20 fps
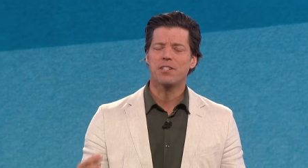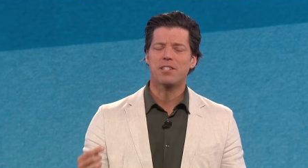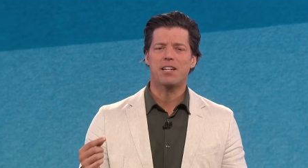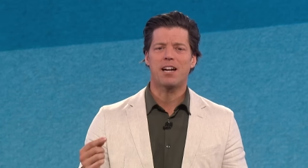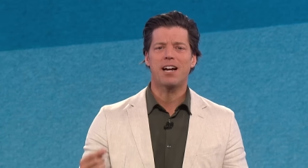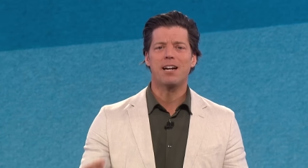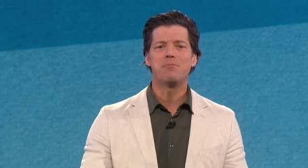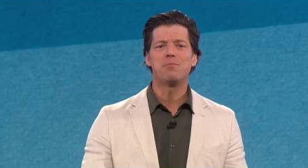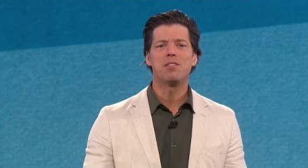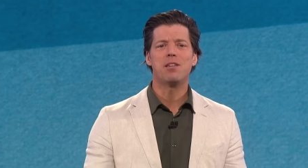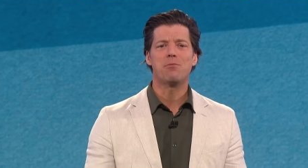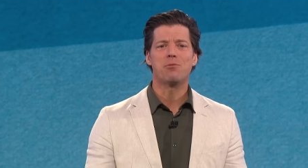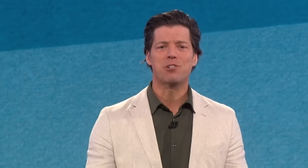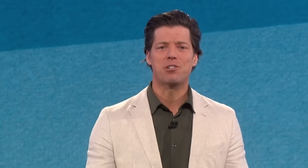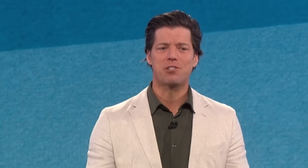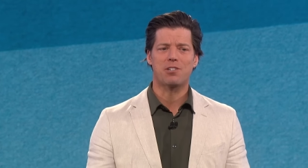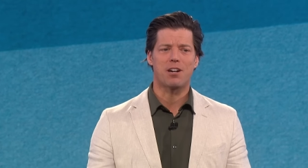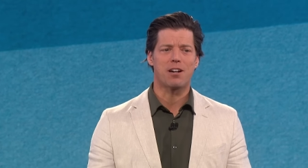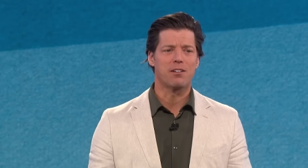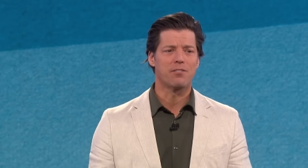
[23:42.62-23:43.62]
the times they were
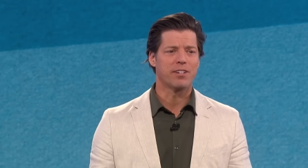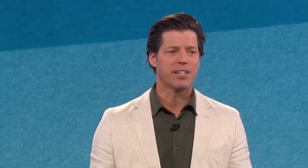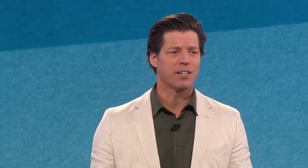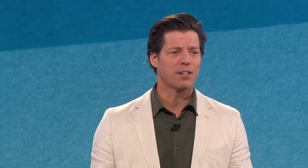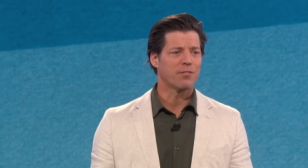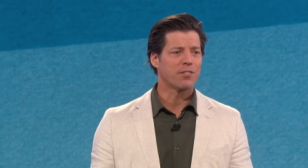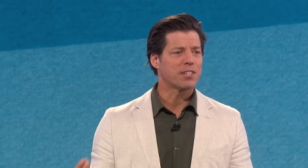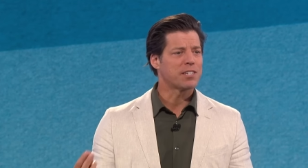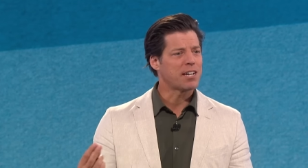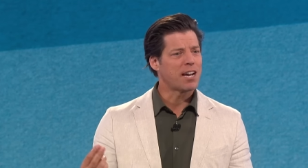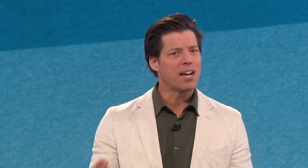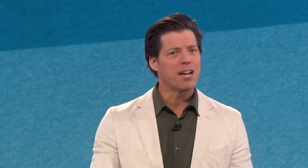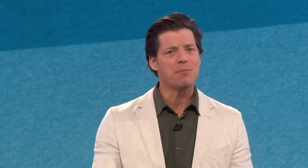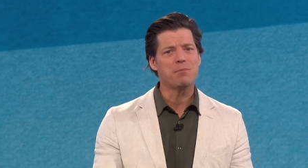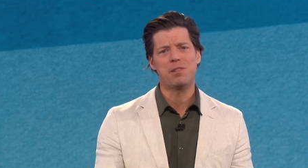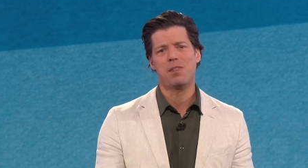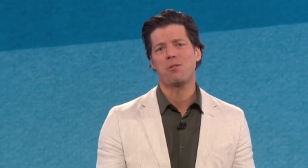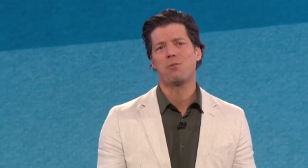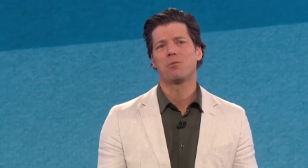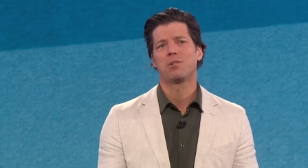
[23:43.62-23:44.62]
starving, or the
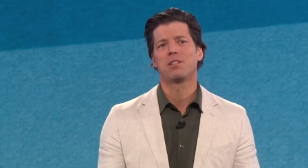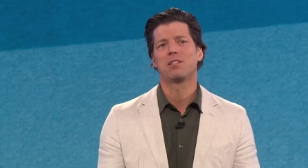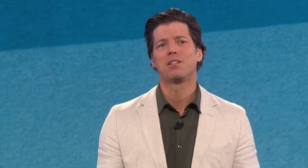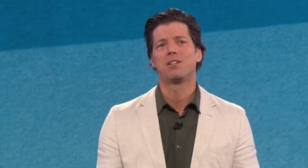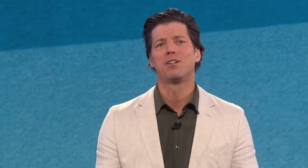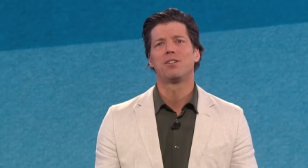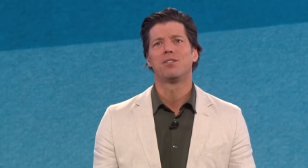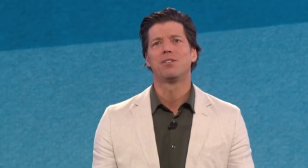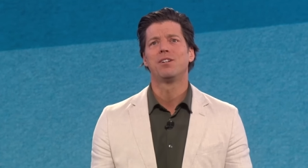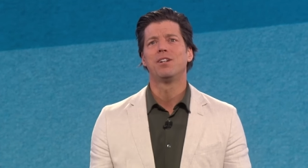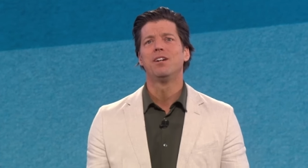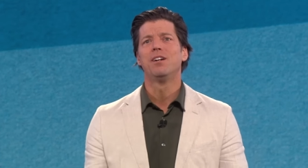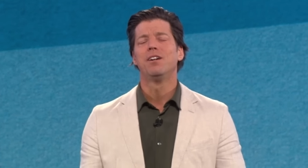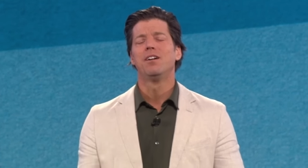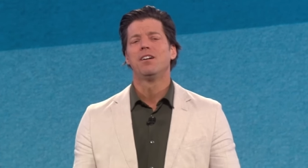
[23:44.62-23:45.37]
times they were alone,